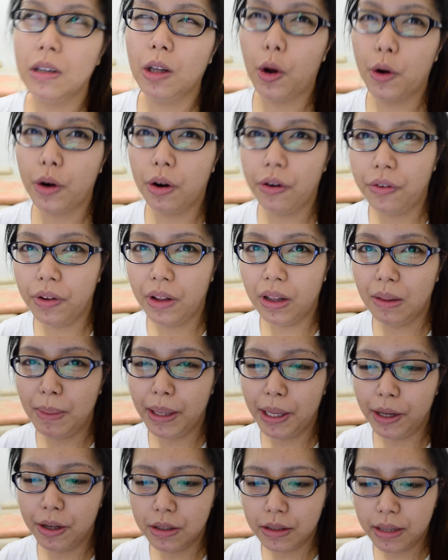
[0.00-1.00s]

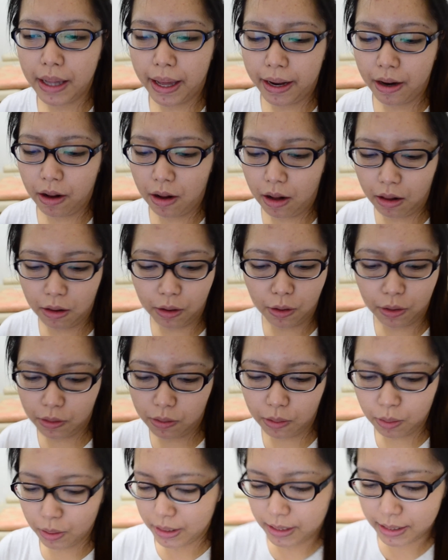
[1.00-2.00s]
chlorophyll ba yun, and all
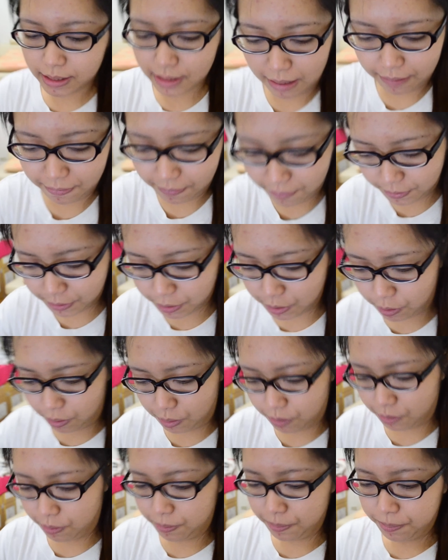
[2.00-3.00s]
good stuff.
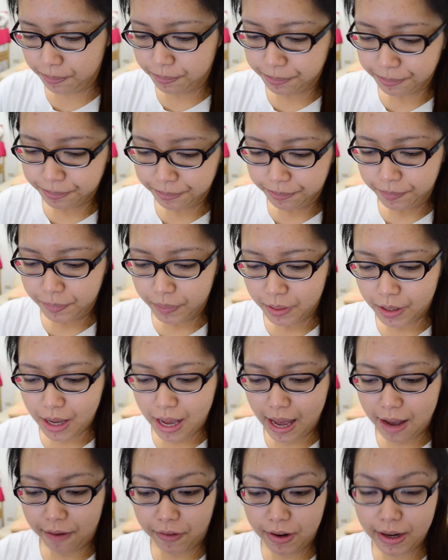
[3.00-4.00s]
So
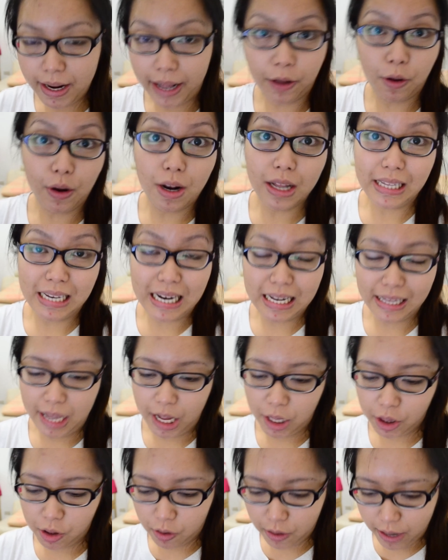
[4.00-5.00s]
every night ko lang
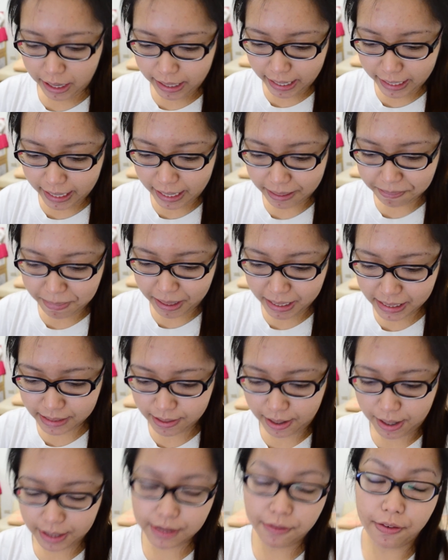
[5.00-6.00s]
tinitake to and I get my
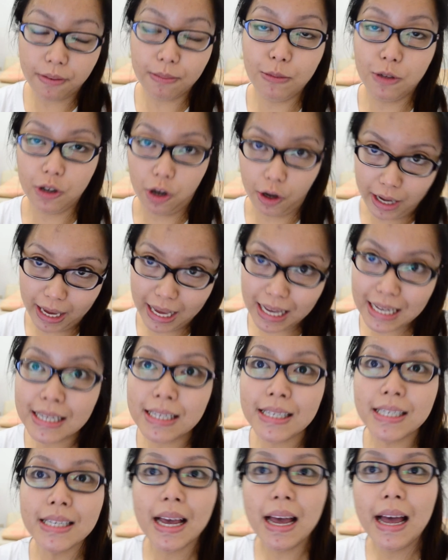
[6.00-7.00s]
stocks from
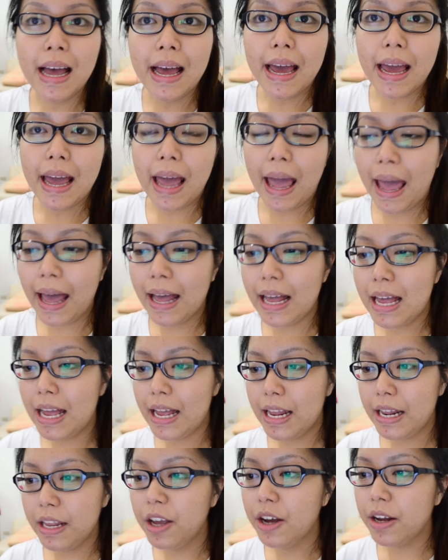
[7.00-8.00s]
Joyce.
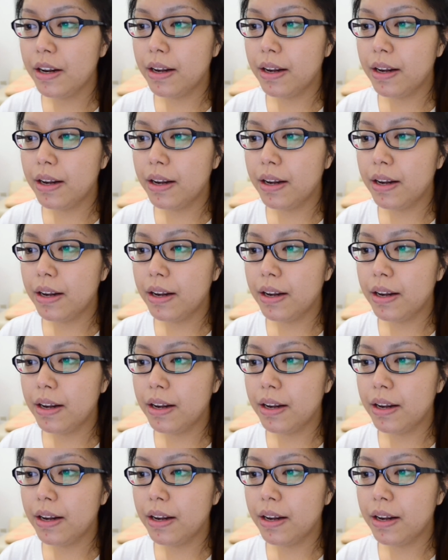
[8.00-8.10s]
And